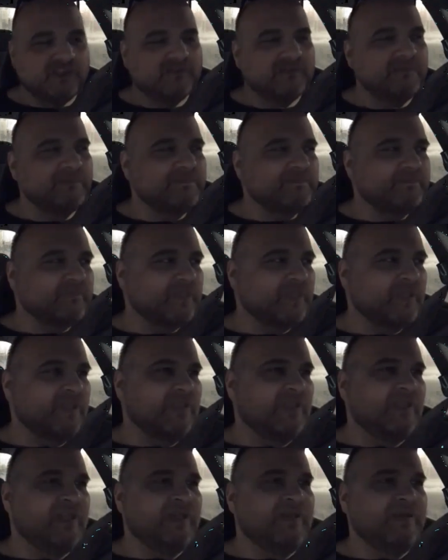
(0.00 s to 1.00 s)
And
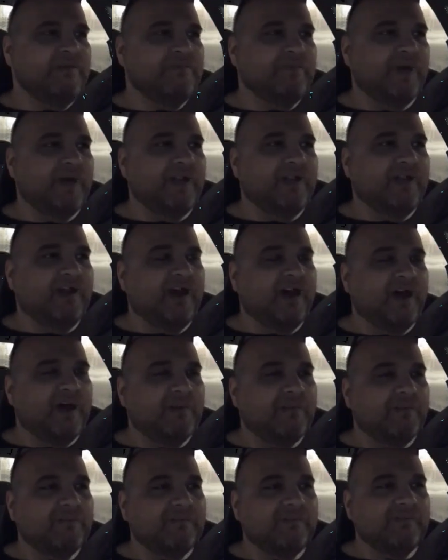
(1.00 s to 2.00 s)
but
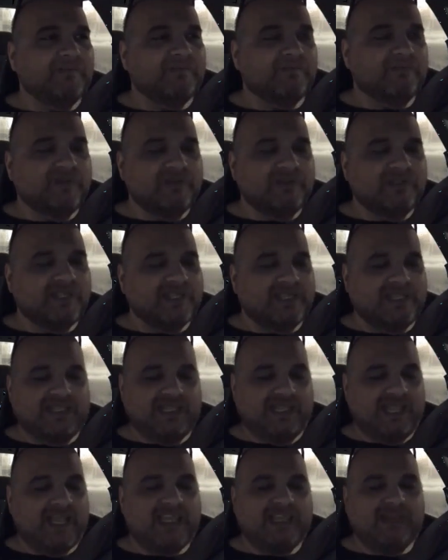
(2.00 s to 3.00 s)
um th-
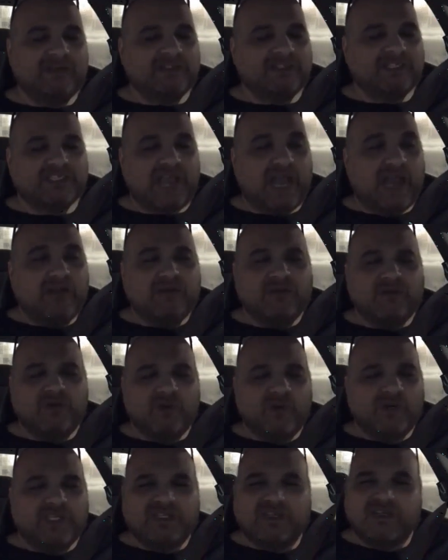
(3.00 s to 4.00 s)
th- that kid such I don't even know
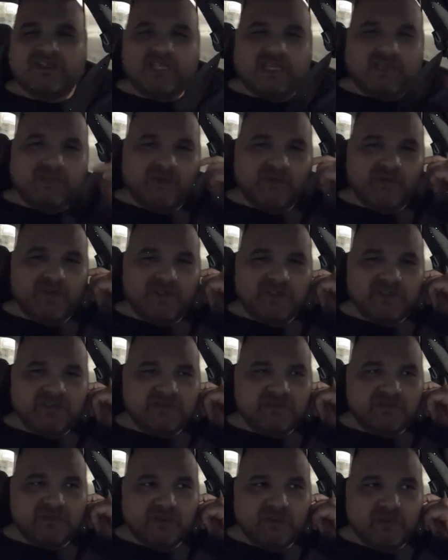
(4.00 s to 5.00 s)
what he does anymore if he's
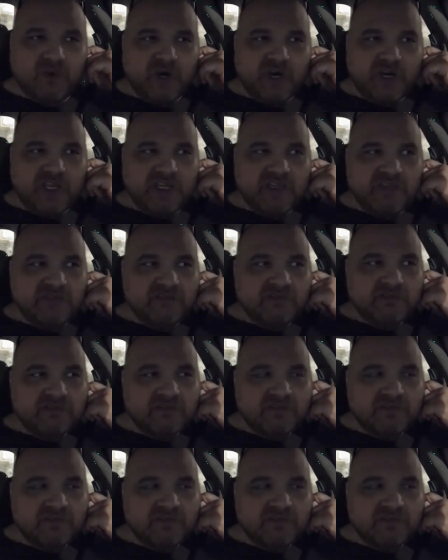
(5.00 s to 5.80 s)
still working.